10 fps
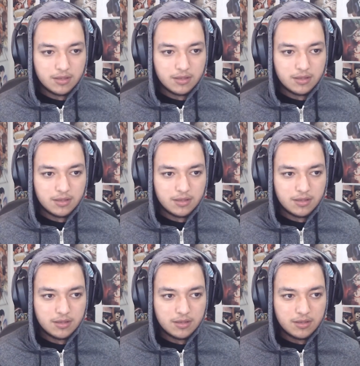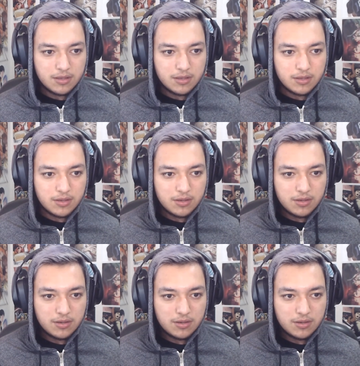
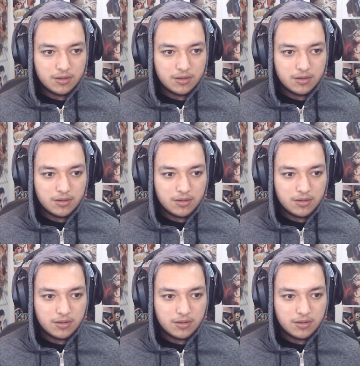[no speech]